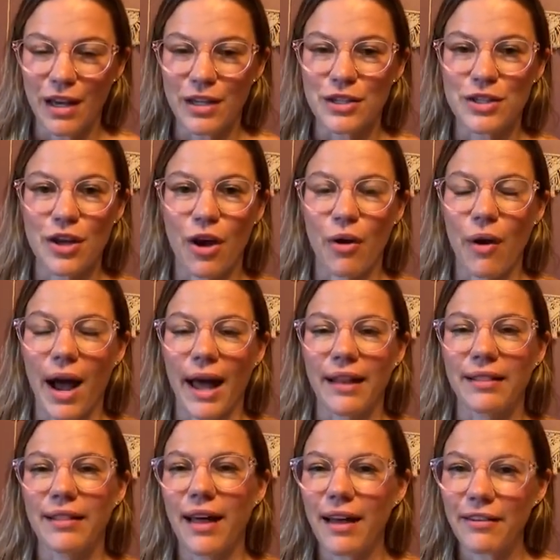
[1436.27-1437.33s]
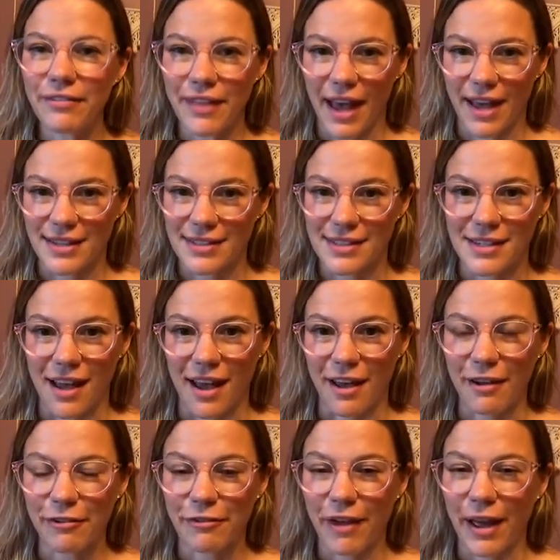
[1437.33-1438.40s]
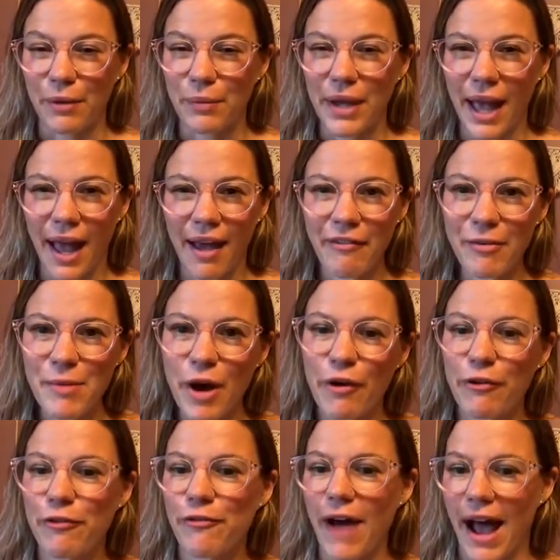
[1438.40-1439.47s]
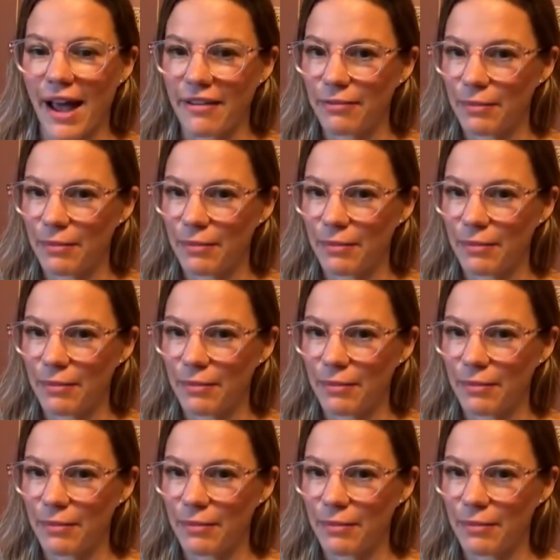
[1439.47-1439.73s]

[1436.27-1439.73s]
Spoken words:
So I love that stuff. And we have about 5